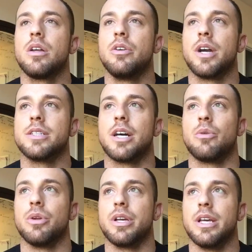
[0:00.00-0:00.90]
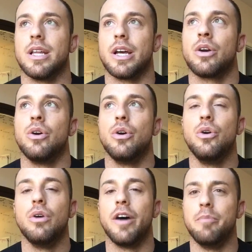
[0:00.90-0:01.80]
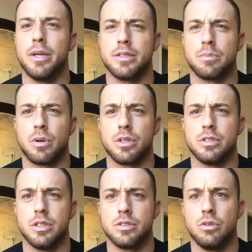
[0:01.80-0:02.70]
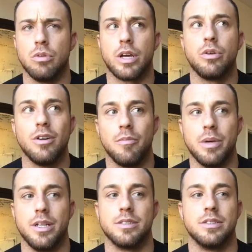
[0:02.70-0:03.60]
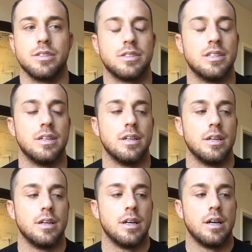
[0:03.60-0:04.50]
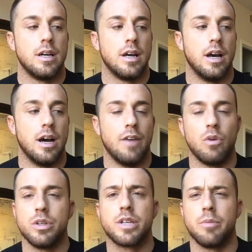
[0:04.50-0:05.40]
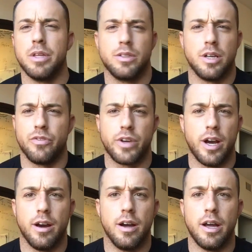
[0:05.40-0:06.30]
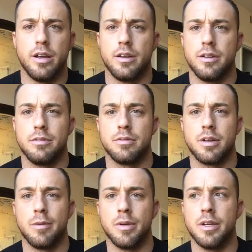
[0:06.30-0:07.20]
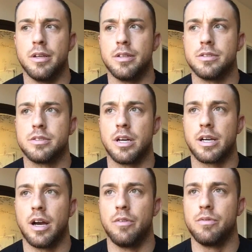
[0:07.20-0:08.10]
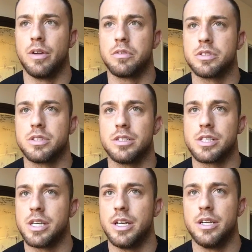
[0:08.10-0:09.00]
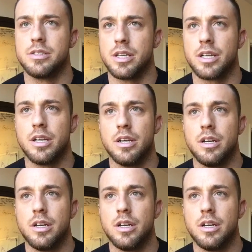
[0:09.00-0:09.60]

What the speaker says: you guys got to really get like who I've been as a person. So like who I've been is this. I've always got to be the tough guy. I mean, it's like ever since I was a kid, it's like